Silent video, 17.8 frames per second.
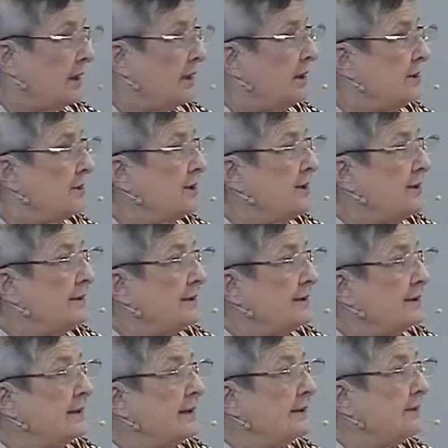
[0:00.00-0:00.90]

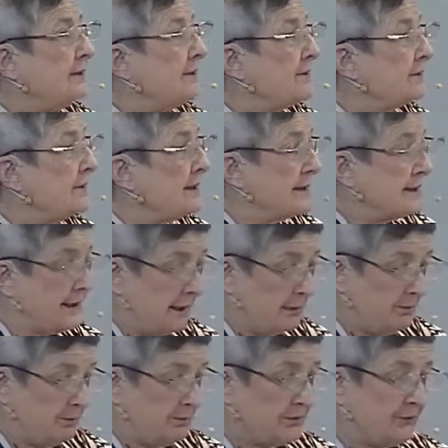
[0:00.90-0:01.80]
Jesus loved his
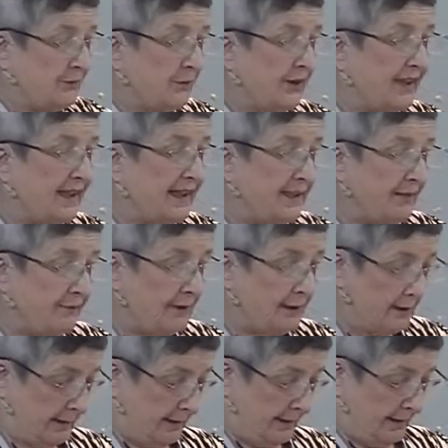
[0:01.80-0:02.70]
disciples
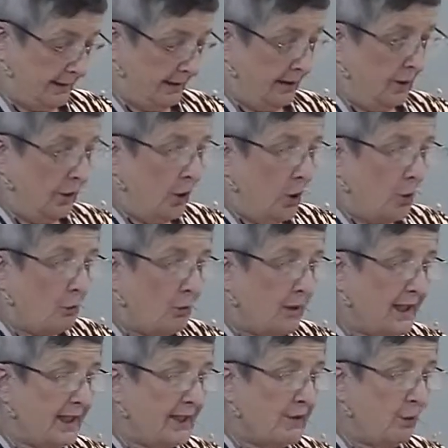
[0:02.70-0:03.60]
forgivingly.
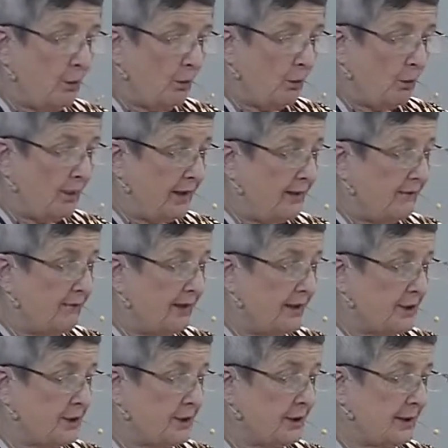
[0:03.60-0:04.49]
We know that
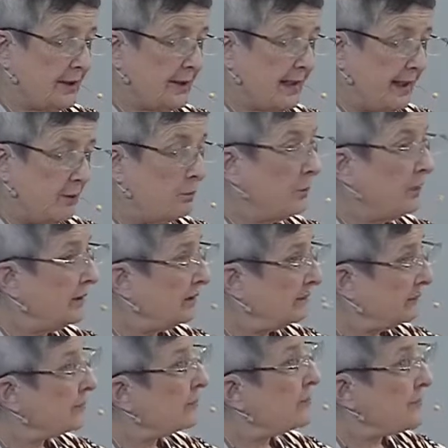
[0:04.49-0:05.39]
eventually they will
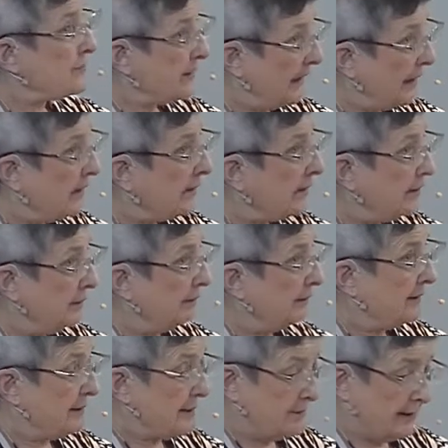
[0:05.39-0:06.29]
forsake him
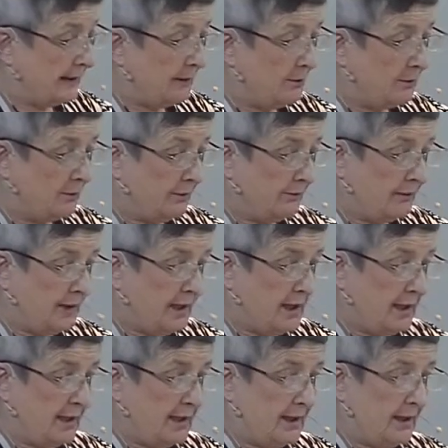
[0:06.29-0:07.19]
in his hour of
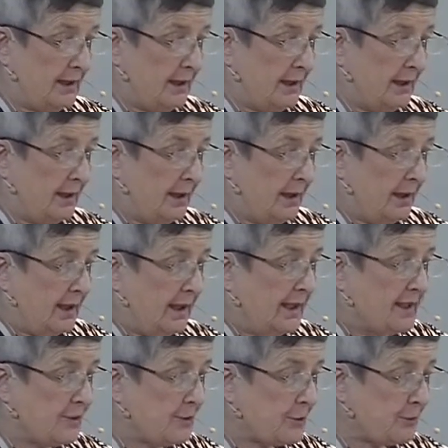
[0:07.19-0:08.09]
need.
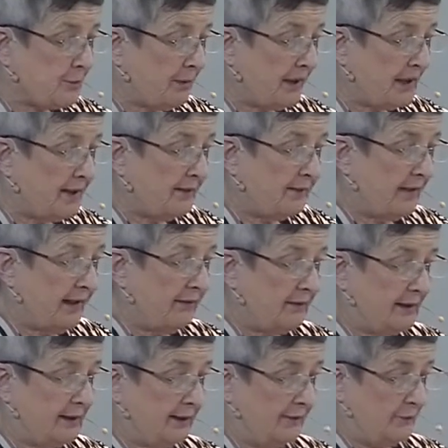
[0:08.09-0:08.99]
In spite of
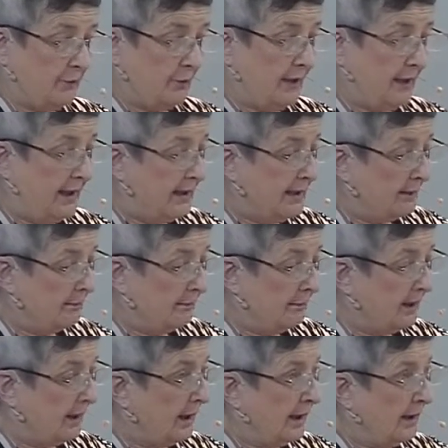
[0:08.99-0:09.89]
having lived with him,
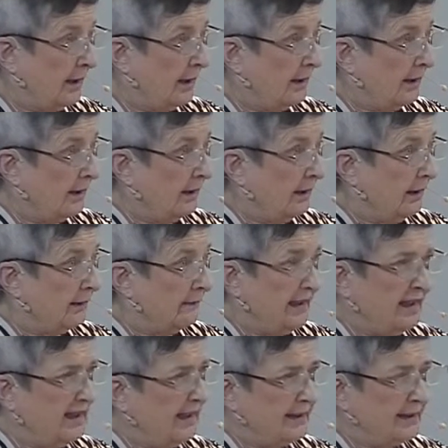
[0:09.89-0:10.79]

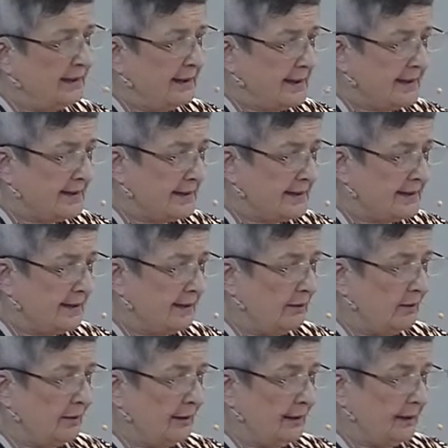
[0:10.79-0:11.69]
they hadn't
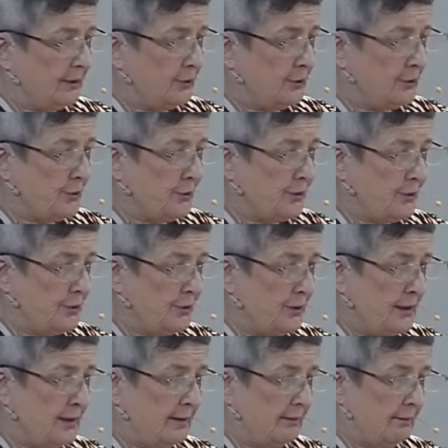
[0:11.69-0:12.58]
necessarily understood
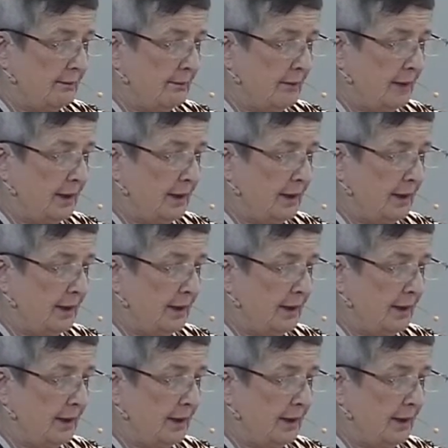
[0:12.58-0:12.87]
him.